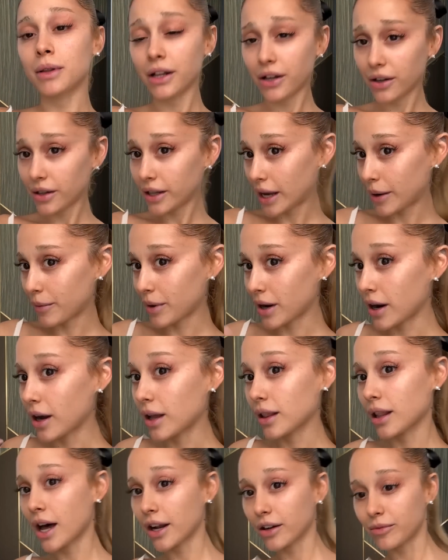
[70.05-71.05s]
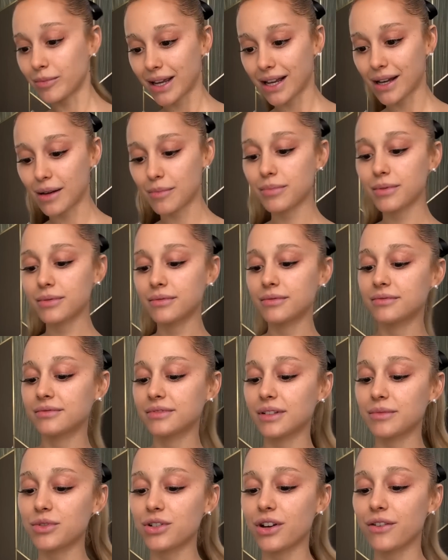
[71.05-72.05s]
Clearly I wear a lot of makeup.
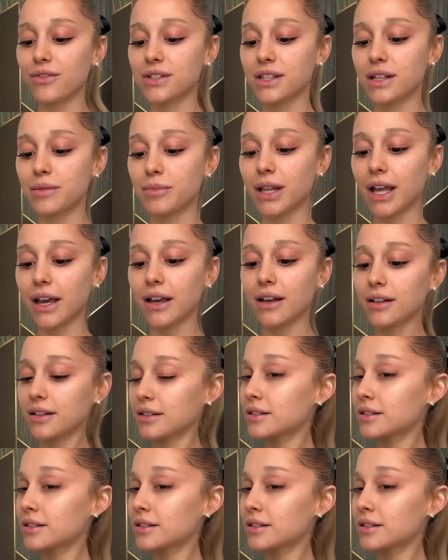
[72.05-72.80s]
I'm sure everyone's gonna be like,